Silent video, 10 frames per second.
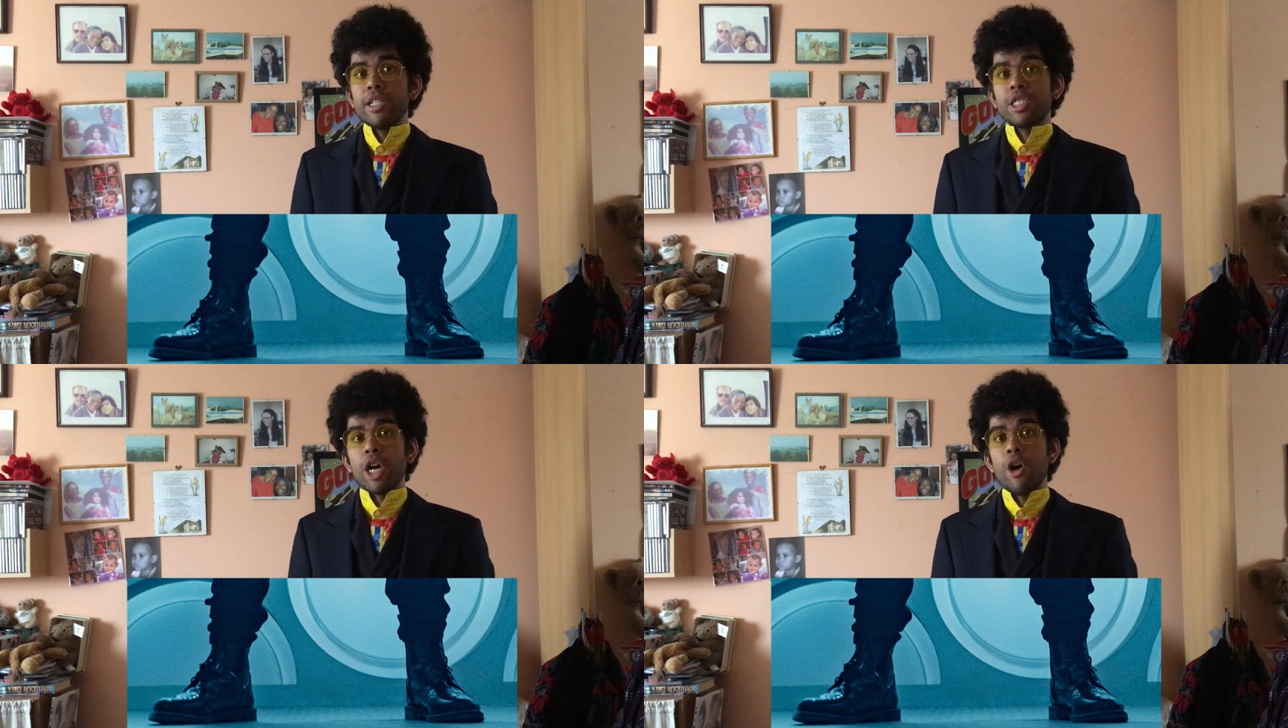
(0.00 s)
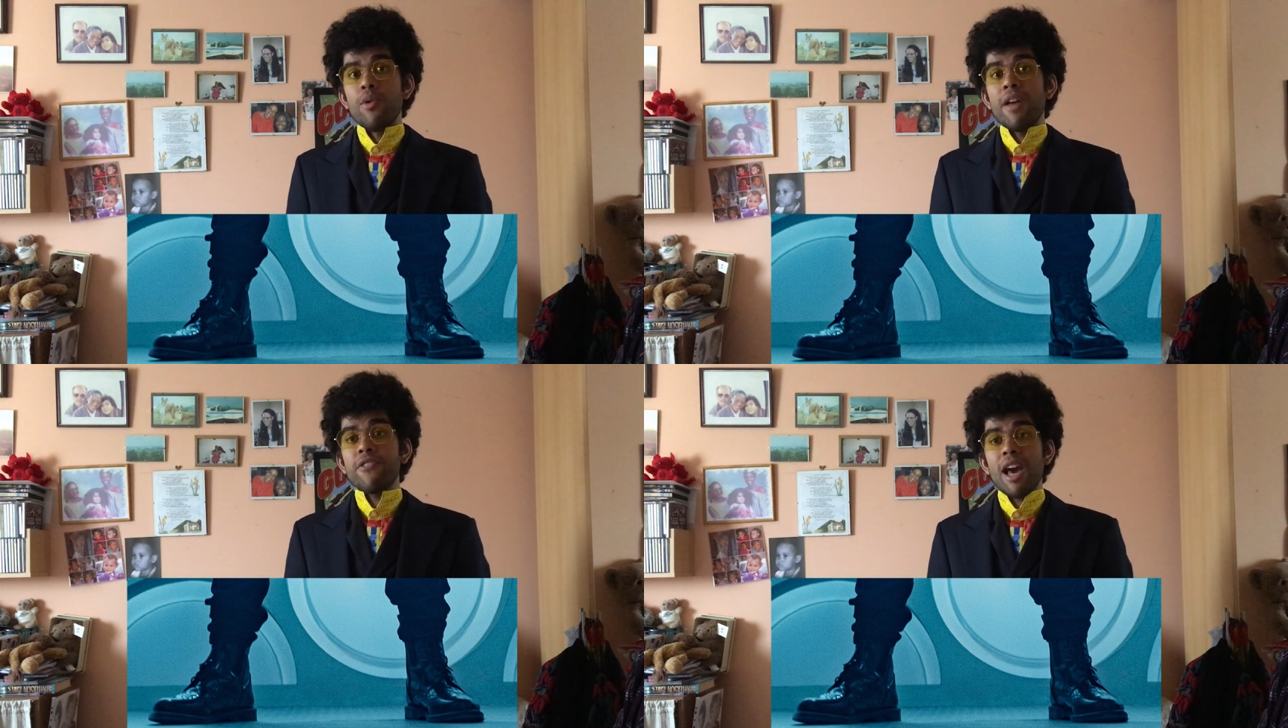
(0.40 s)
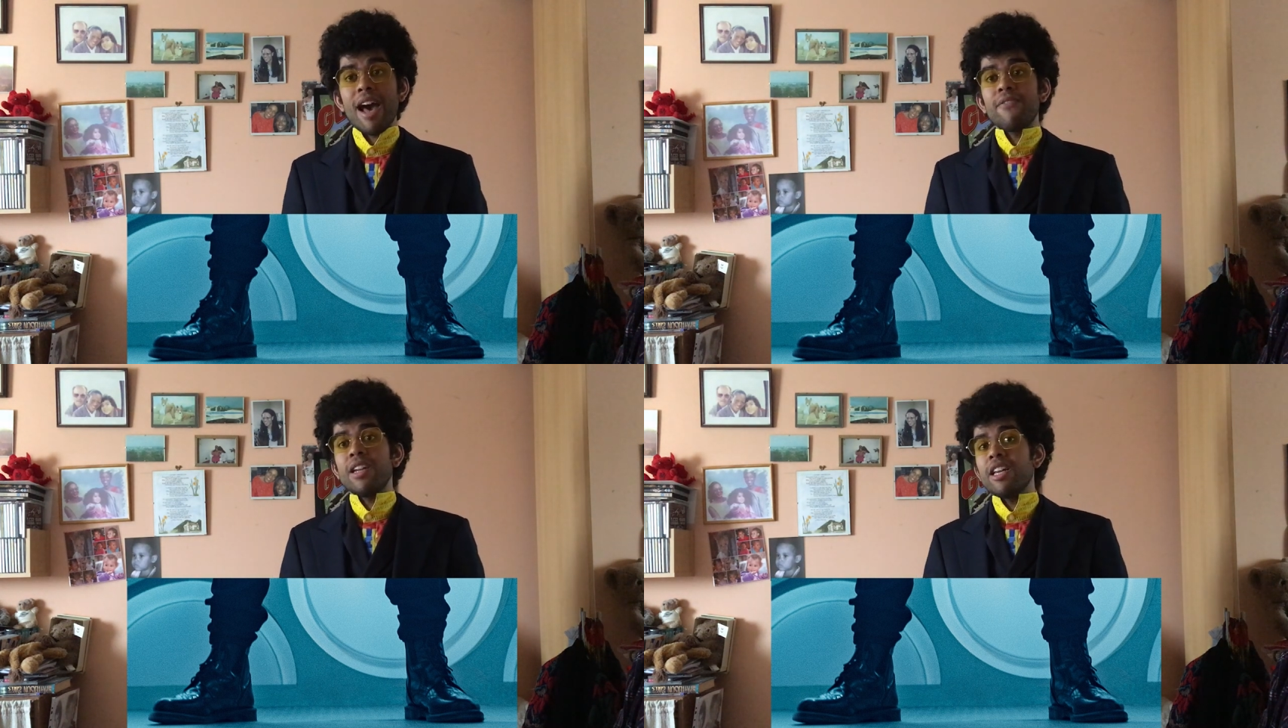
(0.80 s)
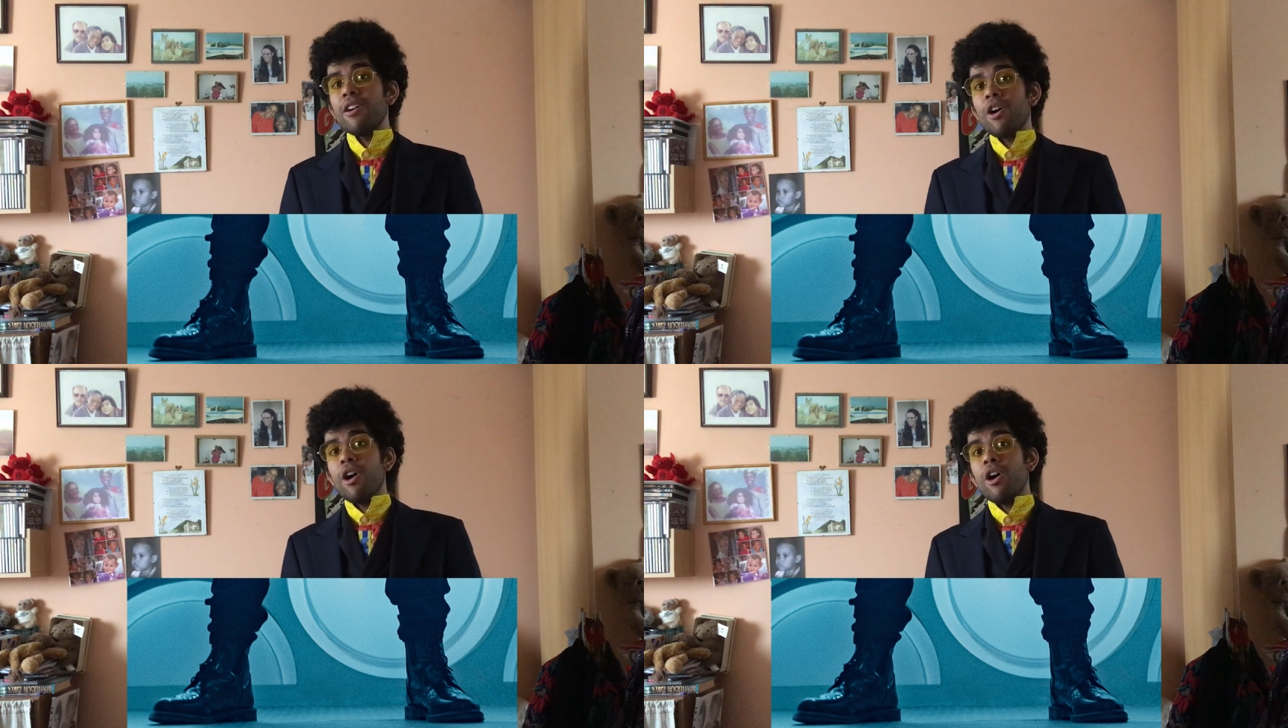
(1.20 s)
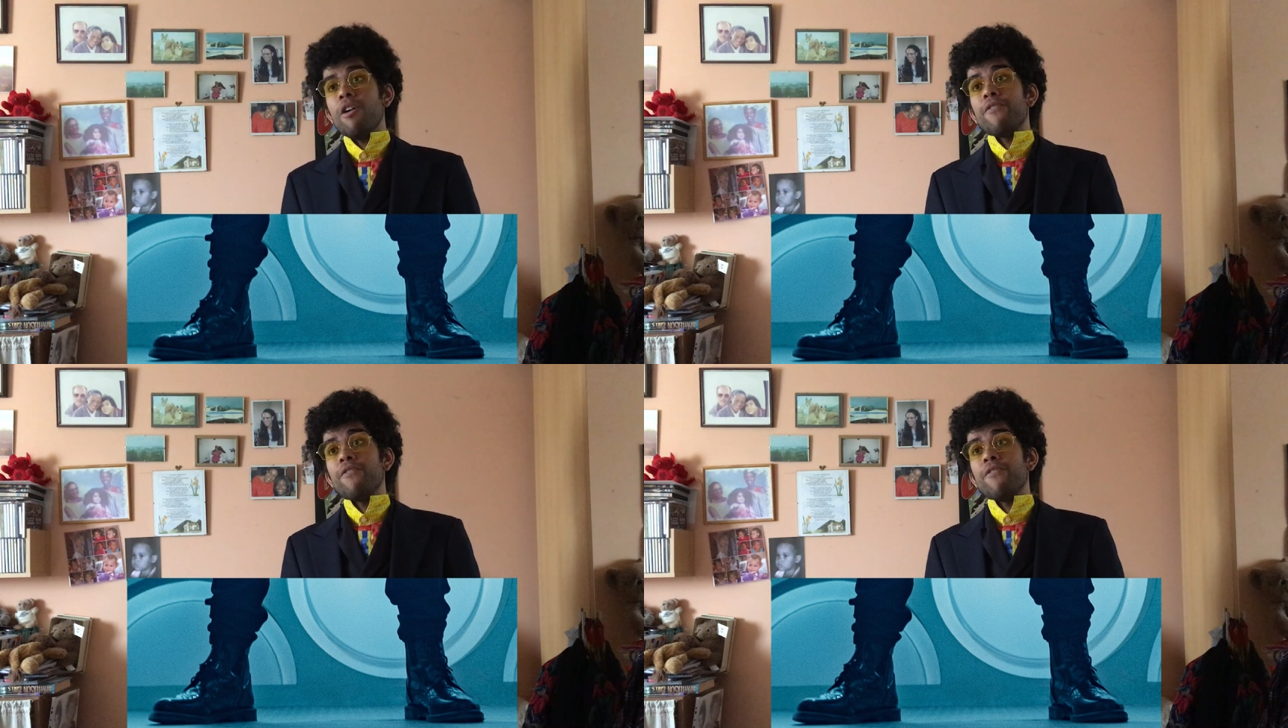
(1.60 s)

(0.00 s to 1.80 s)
So if you have any uh,